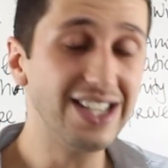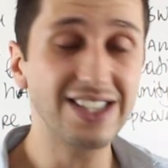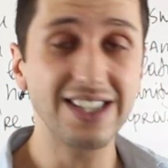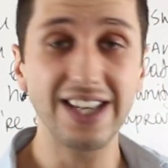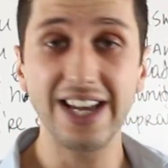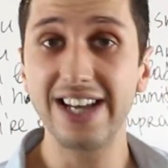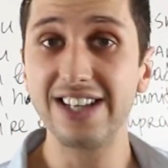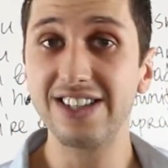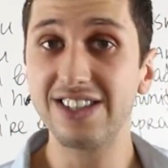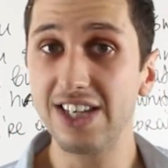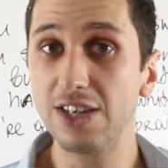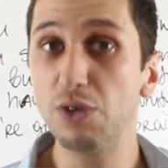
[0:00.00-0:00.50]

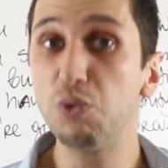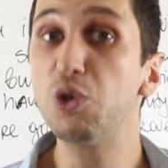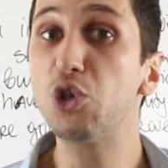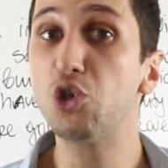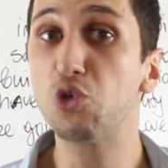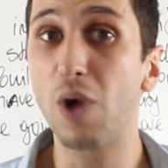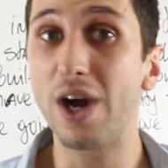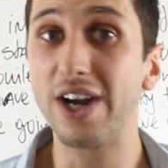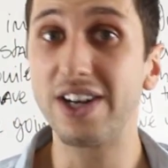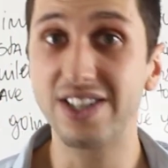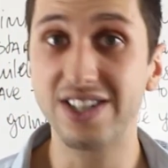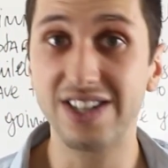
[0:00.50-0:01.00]
and see which
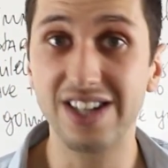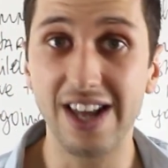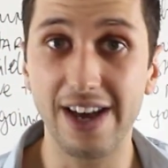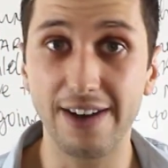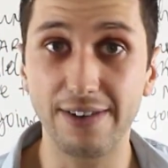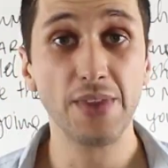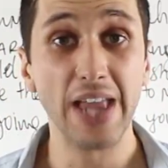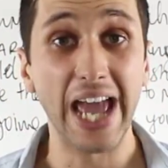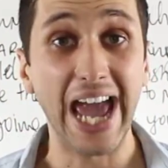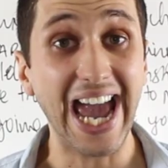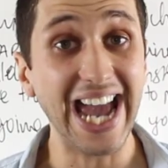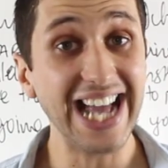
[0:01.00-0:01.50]
one is
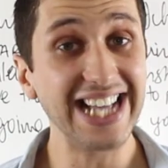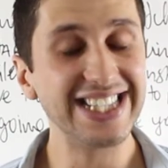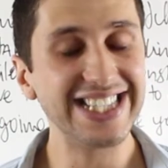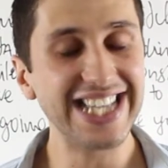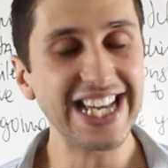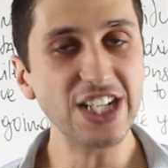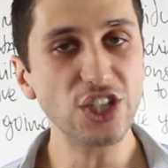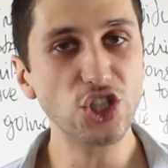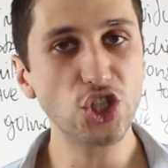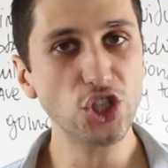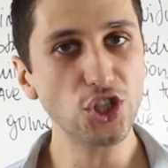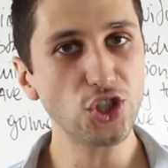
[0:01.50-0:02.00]
left. And
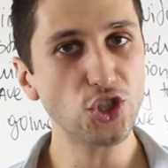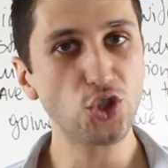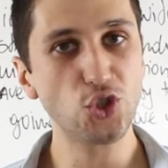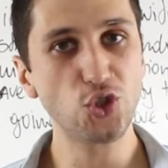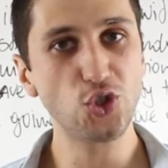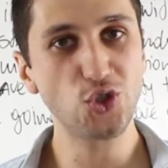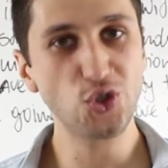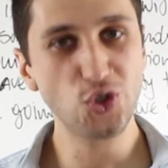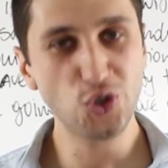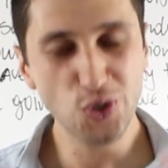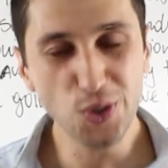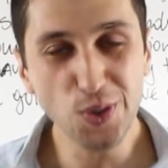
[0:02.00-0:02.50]
then
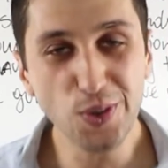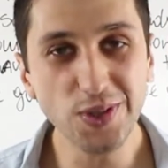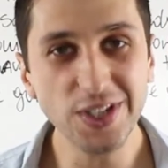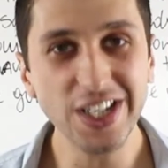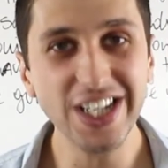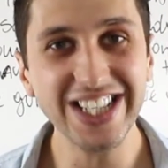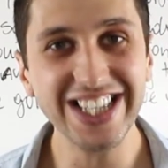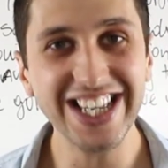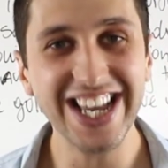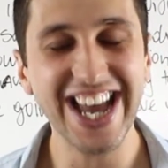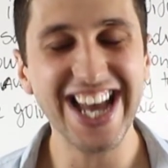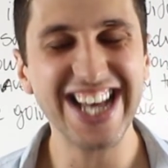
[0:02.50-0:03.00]
just choose
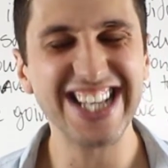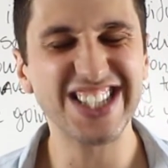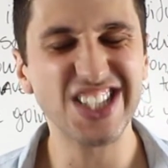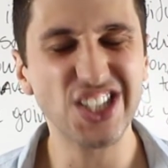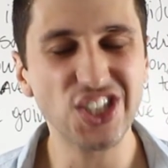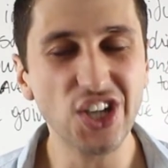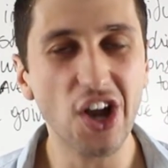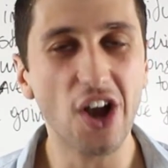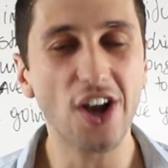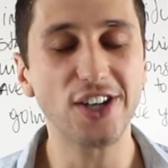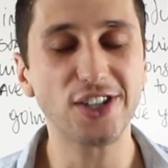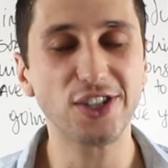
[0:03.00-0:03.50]
it and
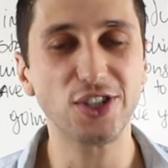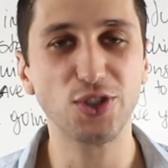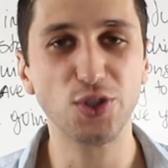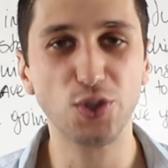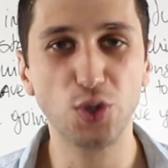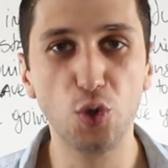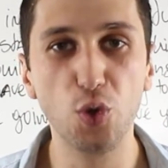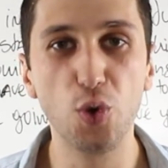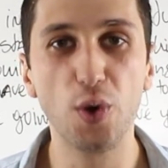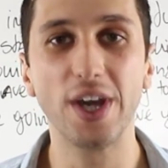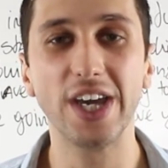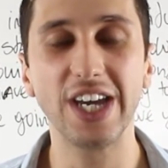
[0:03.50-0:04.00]
start
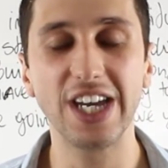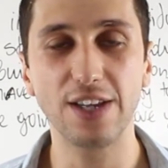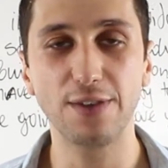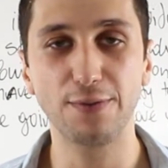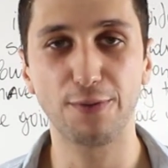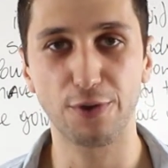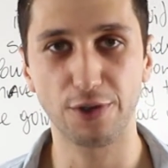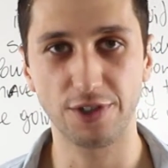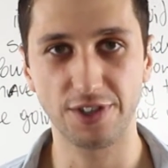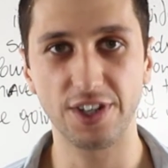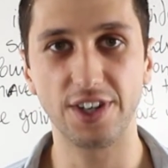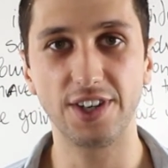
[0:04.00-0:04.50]
doing it
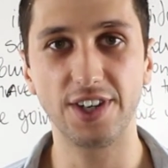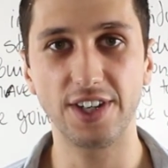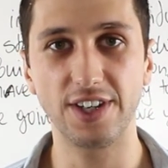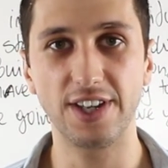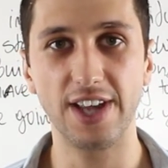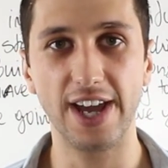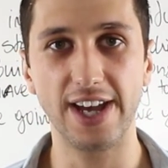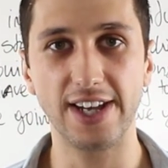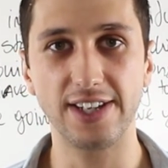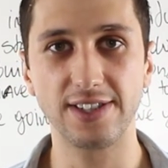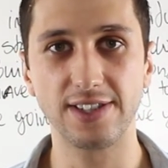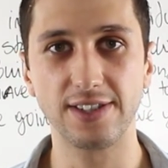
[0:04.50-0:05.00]
for 30
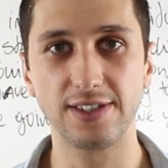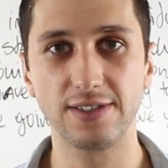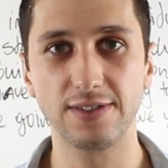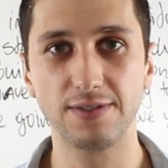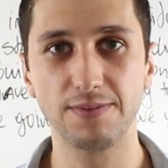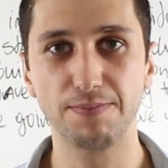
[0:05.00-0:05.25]
days.